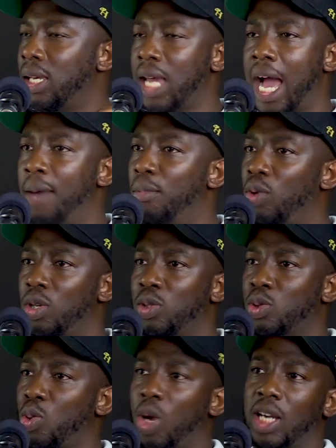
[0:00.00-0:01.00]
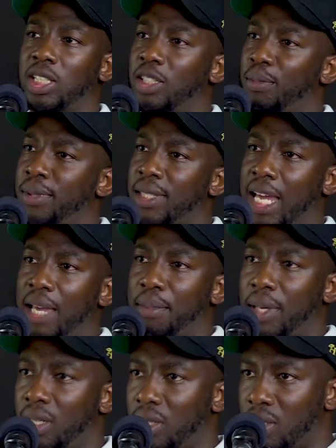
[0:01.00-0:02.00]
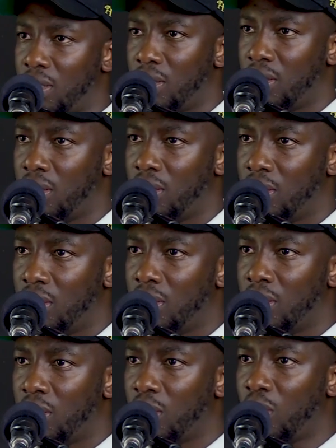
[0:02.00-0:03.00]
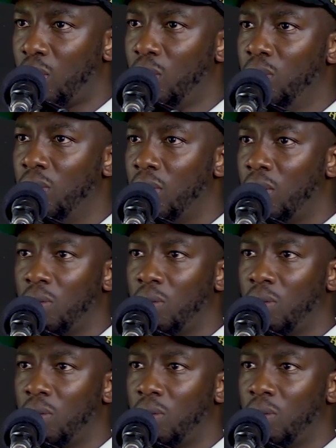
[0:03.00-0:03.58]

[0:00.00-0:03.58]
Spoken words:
and I'm on scholarship stipend, you know.